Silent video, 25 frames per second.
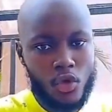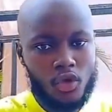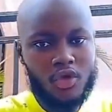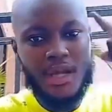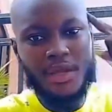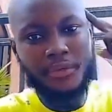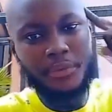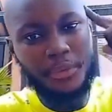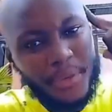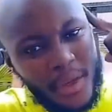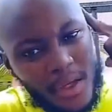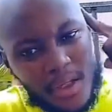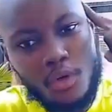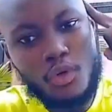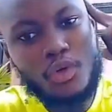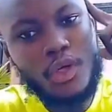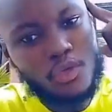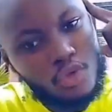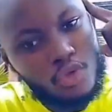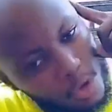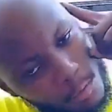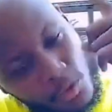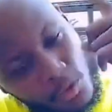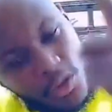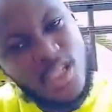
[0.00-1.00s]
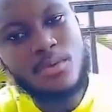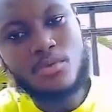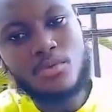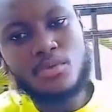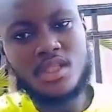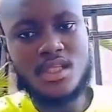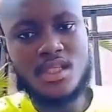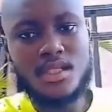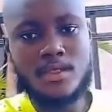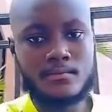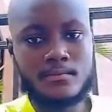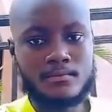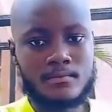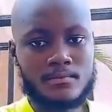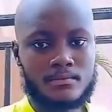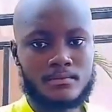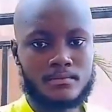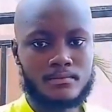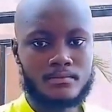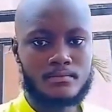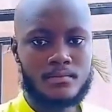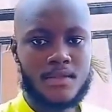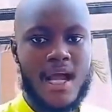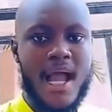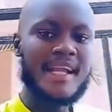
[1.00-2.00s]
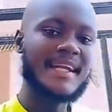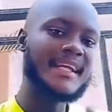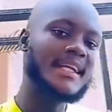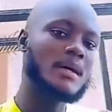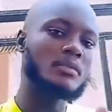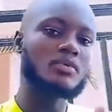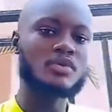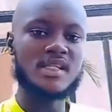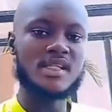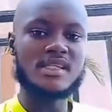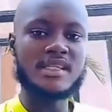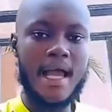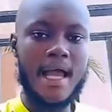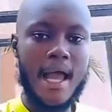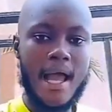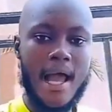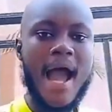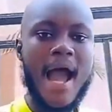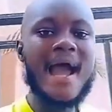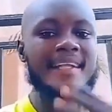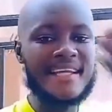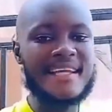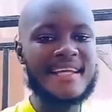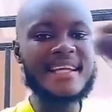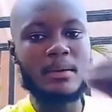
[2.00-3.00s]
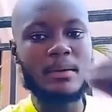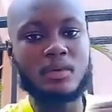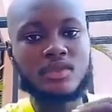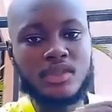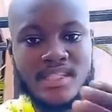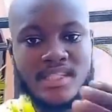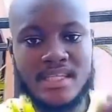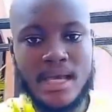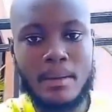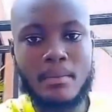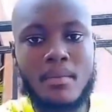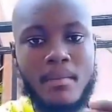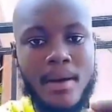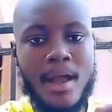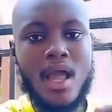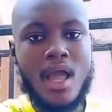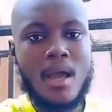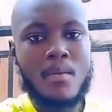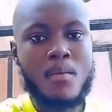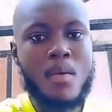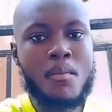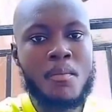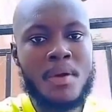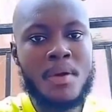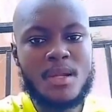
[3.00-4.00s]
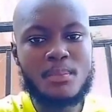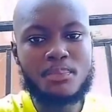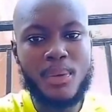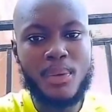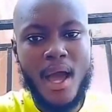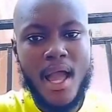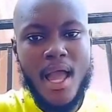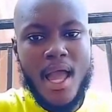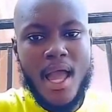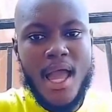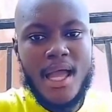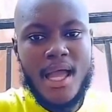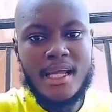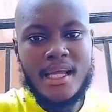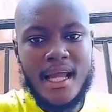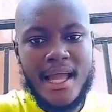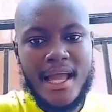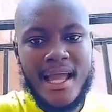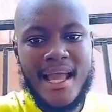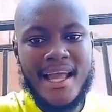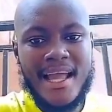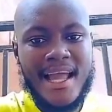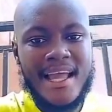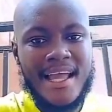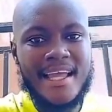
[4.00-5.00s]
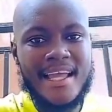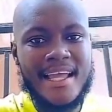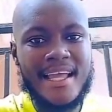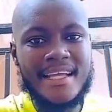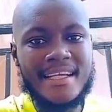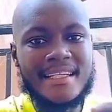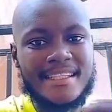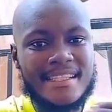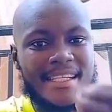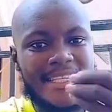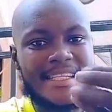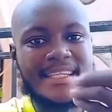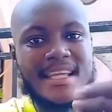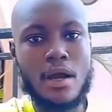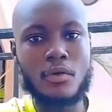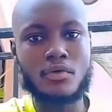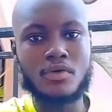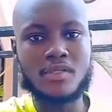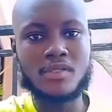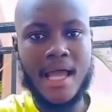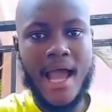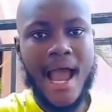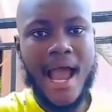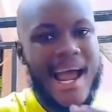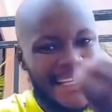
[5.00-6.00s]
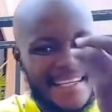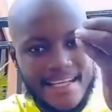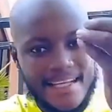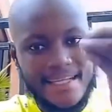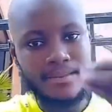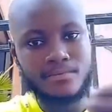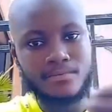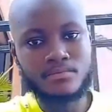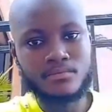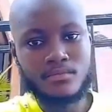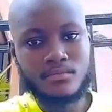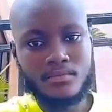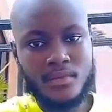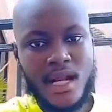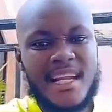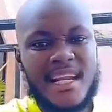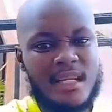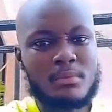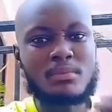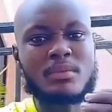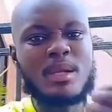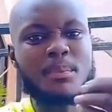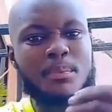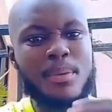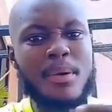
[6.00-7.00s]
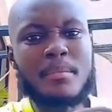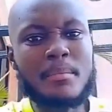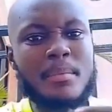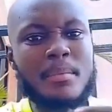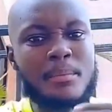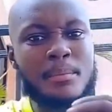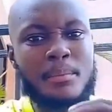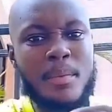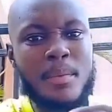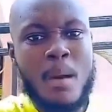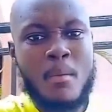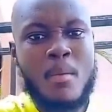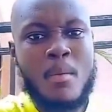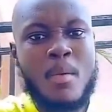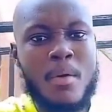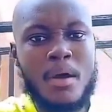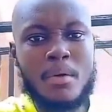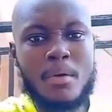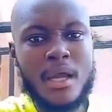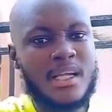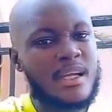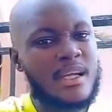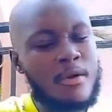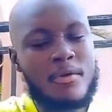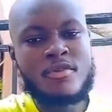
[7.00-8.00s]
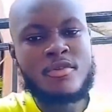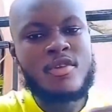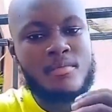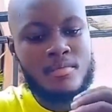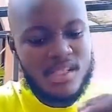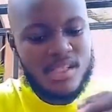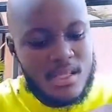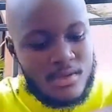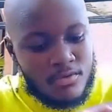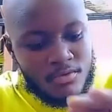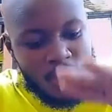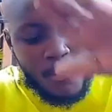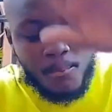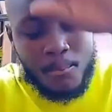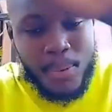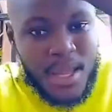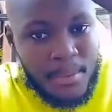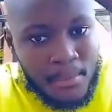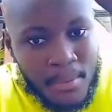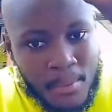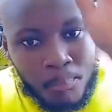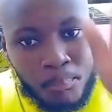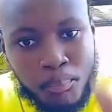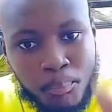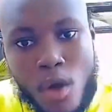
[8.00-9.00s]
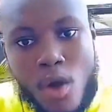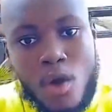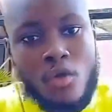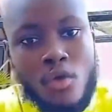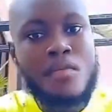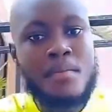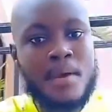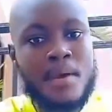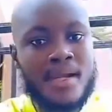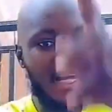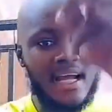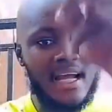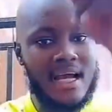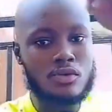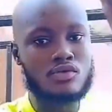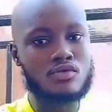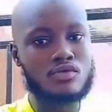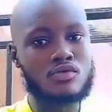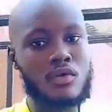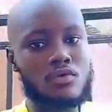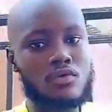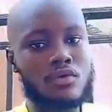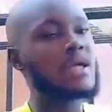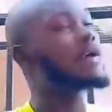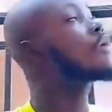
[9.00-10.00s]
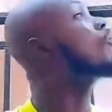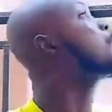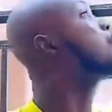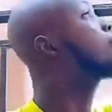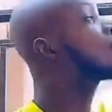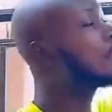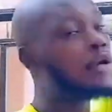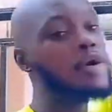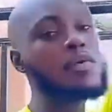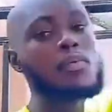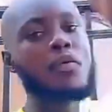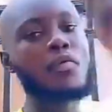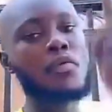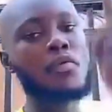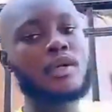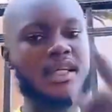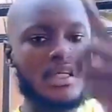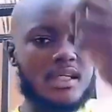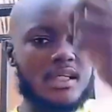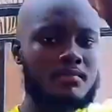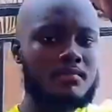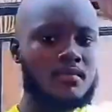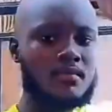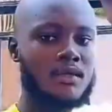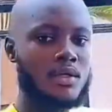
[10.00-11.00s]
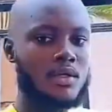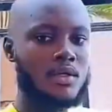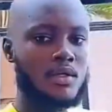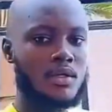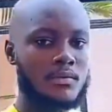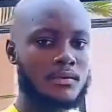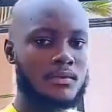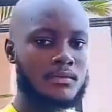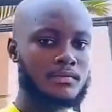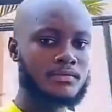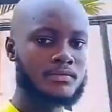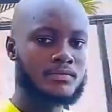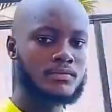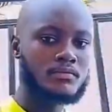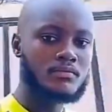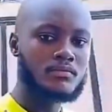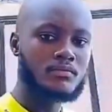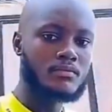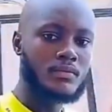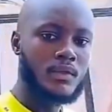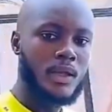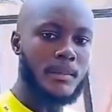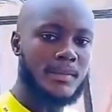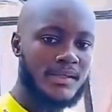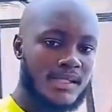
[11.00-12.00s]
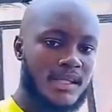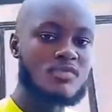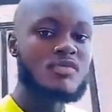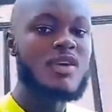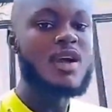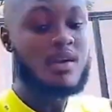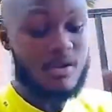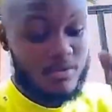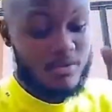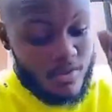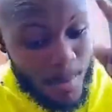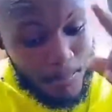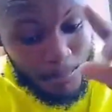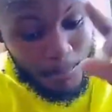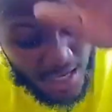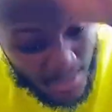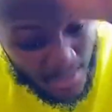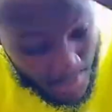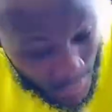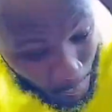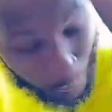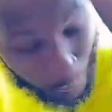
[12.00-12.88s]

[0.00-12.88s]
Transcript: Because I dream that other two mutri muti. Aden amutisa. Mama nipa. Diya osa. Aden. Adam nipa. No, me say no. I'm playing me bogo medical sunu. Na kupu kwa nini? Me say no. I'm